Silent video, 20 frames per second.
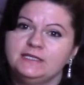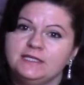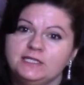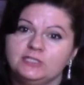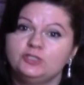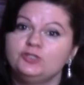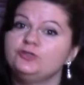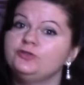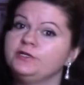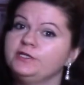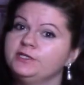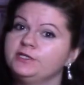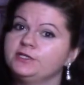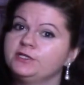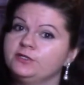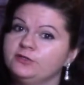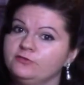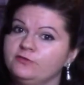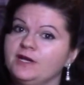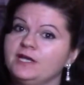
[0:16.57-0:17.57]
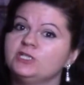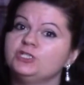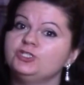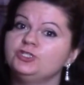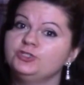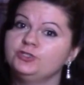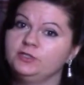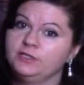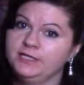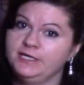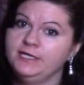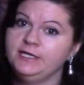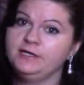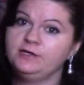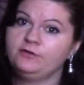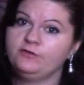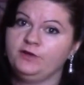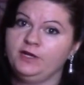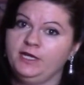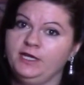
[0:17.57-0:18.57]
that during the congressional
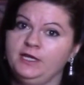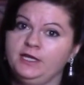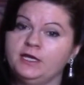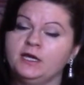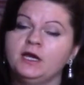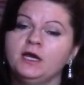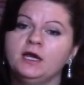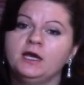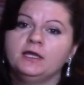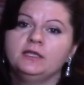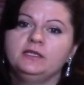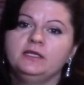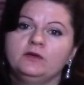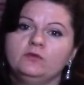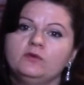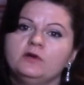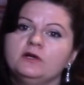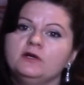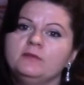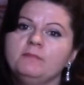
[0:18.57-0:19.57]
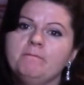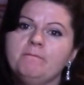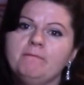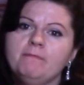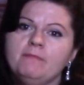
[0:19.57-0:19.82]
hearing there were